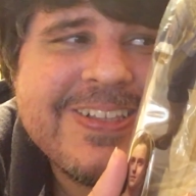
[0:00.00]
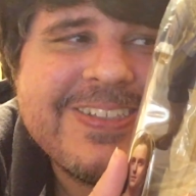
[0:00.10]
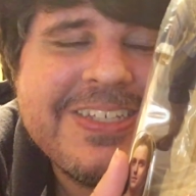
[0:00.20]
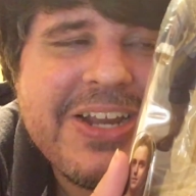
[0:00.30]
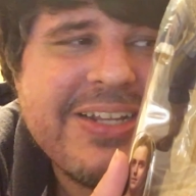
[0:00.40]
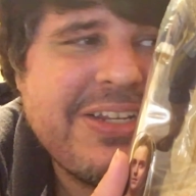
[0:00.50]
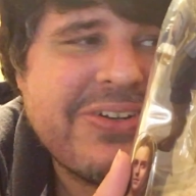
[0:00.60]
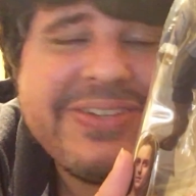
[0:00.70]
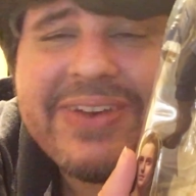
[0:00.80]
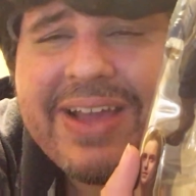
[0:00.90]
you
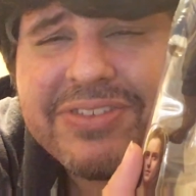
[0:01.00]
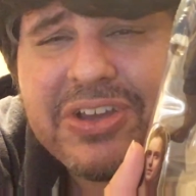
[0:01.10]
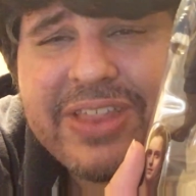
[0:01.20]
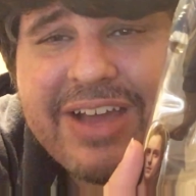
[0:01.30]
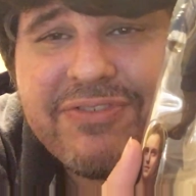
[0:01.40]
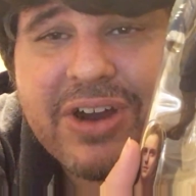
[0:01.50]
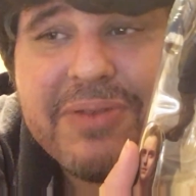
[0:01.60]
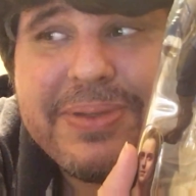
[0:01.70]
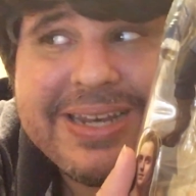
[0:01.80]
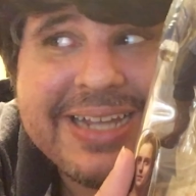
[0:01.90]
don't even have to go that far.
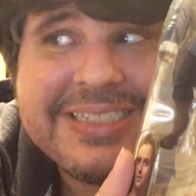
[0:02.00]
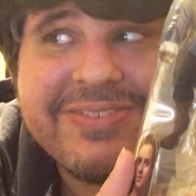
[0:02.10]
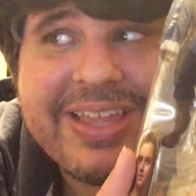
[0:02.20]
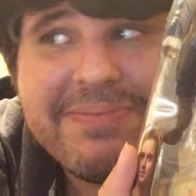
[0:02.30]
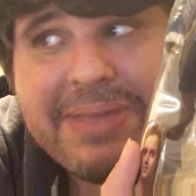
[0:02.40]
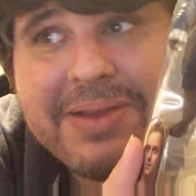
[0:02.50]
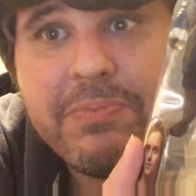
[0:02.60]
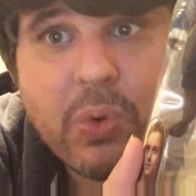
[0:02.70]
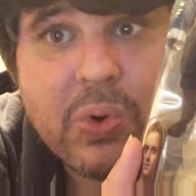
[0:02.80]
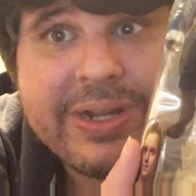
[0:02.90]
It'd be nice if they made
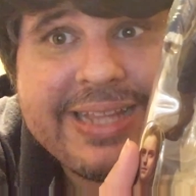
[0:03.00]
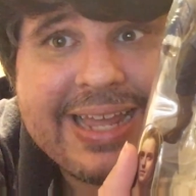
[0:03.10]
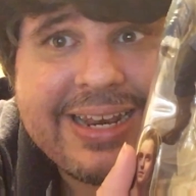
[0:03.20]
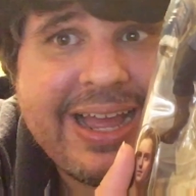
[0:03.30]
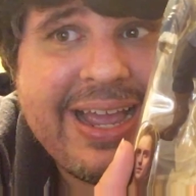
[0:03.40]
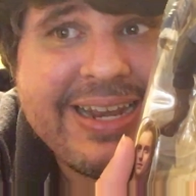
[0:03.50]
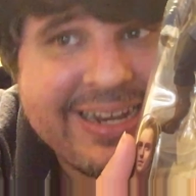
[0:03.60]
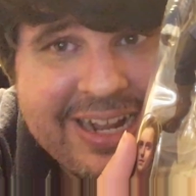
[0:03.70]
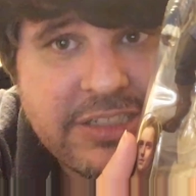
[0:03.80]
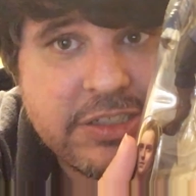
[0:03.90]
more in that line and
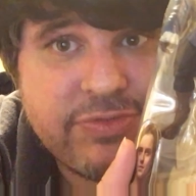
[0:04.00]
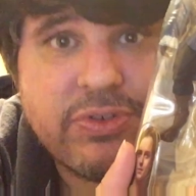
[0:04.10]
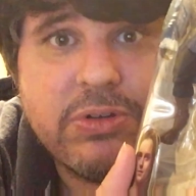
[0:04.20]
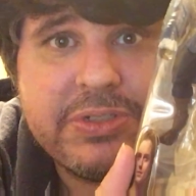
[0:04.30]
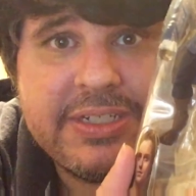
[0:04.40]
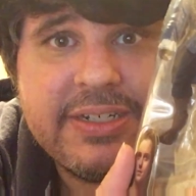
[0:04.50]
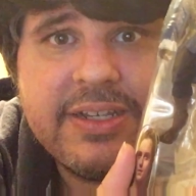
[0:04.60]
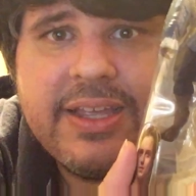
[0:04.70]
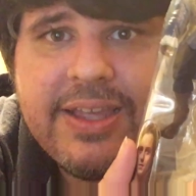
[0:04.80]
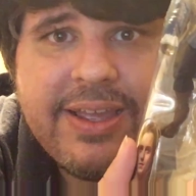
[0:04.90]
not just Frozen.
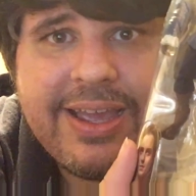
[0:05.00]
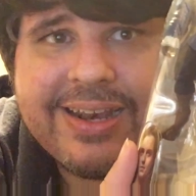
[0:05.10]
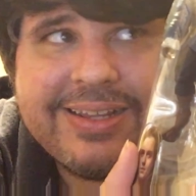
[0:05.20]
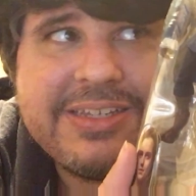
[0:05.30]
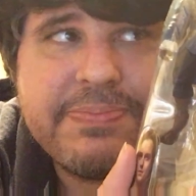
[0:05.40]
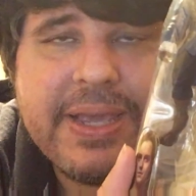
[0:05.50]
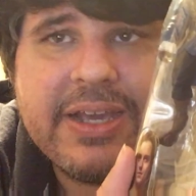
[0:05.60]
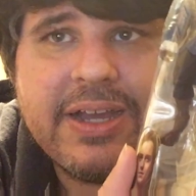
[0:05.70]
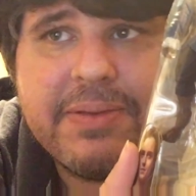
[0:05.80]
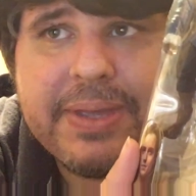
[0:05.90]
At least make
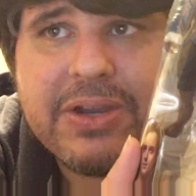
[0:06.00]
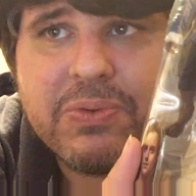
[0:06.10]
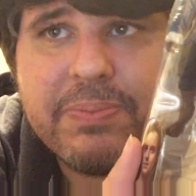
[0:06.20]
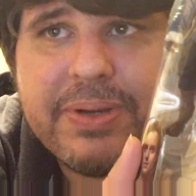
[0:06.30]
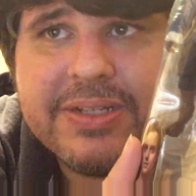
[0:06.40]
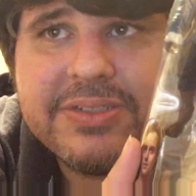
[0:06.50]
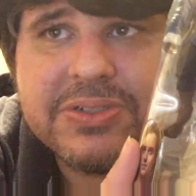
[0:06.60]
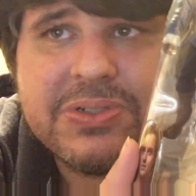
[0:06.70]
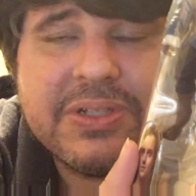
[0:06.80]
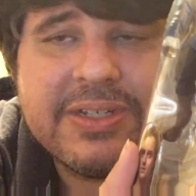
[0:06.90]
a
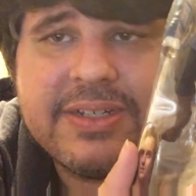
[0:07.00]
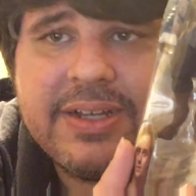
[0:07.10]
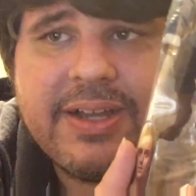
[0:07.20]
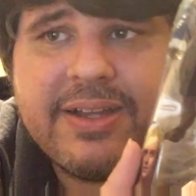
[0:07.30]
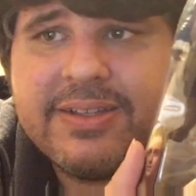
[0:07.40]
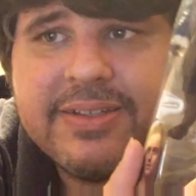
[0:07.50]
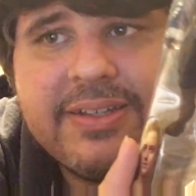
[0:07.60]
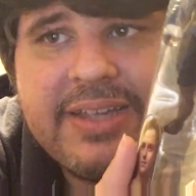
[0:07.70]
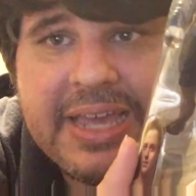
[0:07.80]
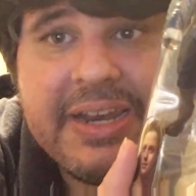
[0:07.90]
Rapunzel and
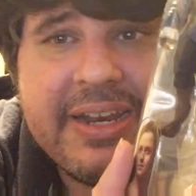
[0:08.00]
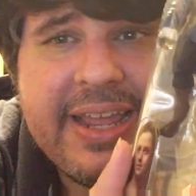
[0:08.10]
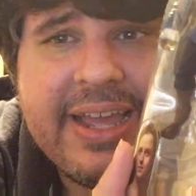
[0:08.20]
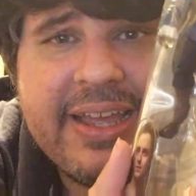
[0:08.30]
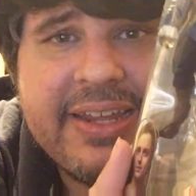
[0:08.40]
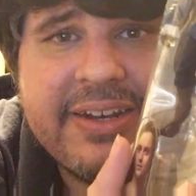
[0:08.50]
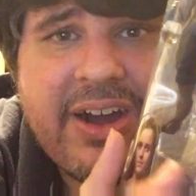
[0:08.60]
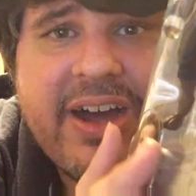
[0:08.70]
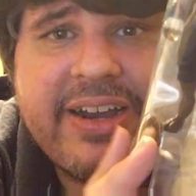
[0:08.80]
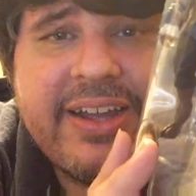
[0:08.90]

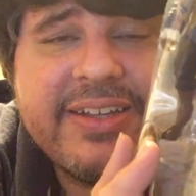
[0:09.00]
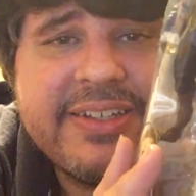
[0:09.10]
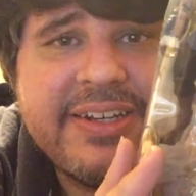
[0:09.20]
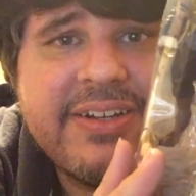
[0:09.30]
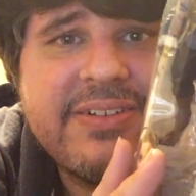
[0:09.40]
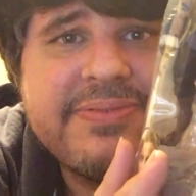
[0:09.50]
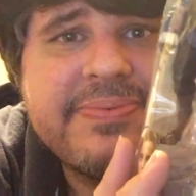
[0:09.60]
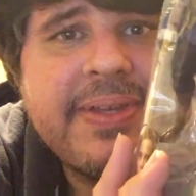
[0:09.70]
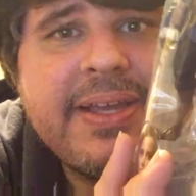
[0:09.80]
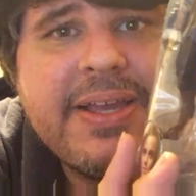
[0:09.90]
Anna, you know.
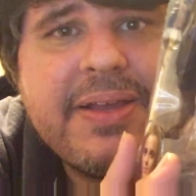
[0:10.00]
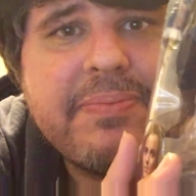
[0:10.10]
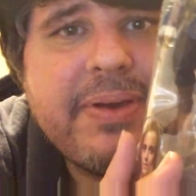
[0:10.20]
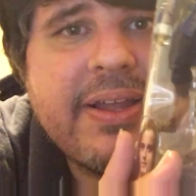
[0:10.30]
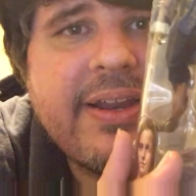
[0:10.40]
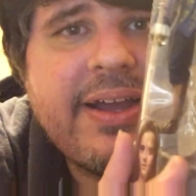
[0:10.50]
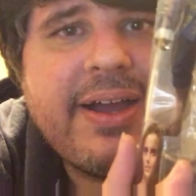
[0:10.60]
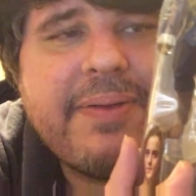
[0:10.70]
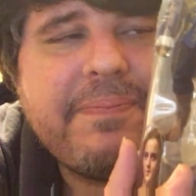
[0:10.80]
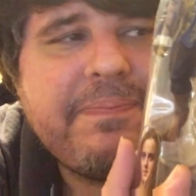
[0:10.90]

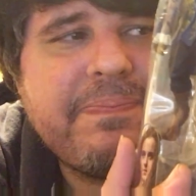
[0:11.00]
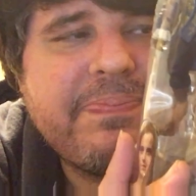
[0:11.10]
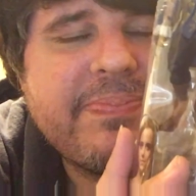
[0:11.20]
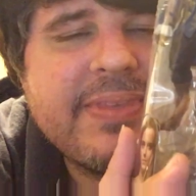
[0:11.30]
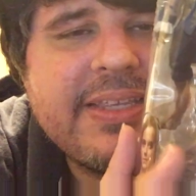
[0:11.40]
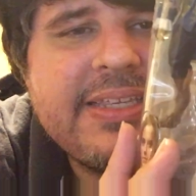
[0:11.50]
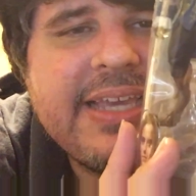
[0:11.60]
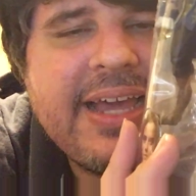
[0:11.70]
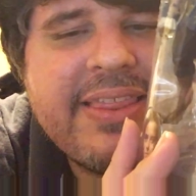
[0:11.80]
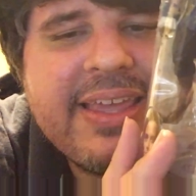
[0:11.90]
But
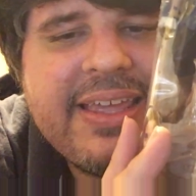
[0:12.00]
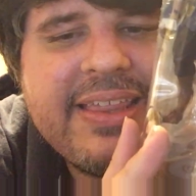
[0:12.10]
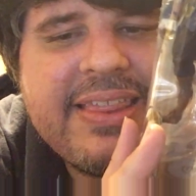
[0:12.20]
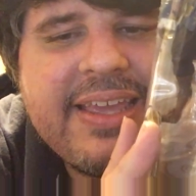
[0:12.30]
yeah, they